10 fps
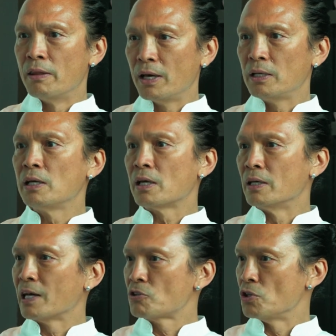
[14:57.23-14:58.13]
that he
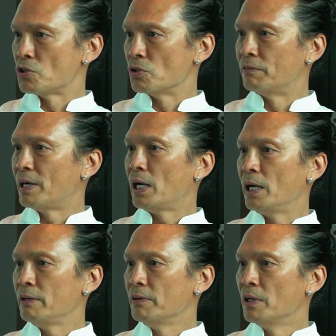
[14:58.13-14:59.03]
can actually
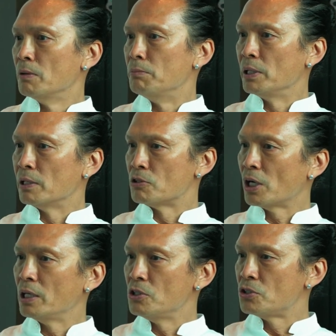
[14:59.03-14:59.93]
survive being a
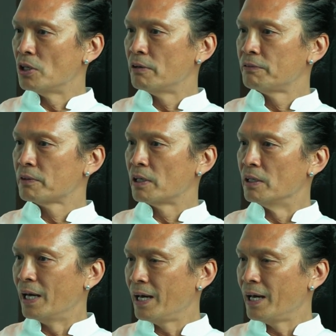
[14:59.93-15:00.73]
Chinese chef, can